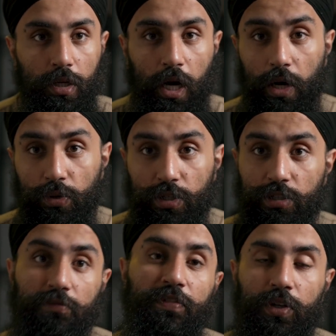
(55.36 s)
How does
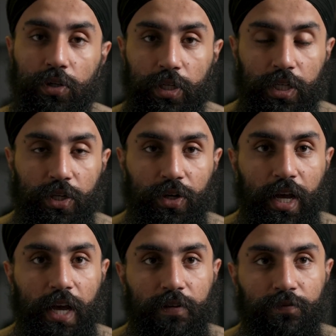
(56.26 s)
it feel in your
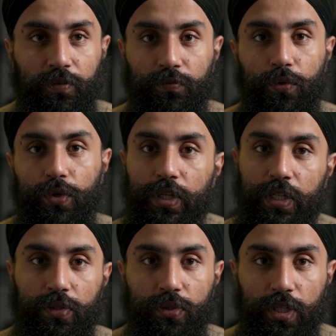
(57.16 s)
hand for
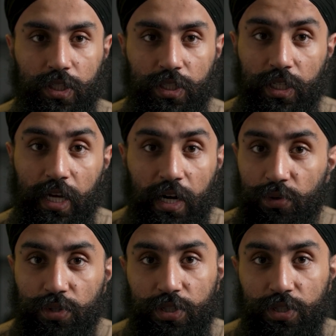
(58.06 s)
14 to 16 hours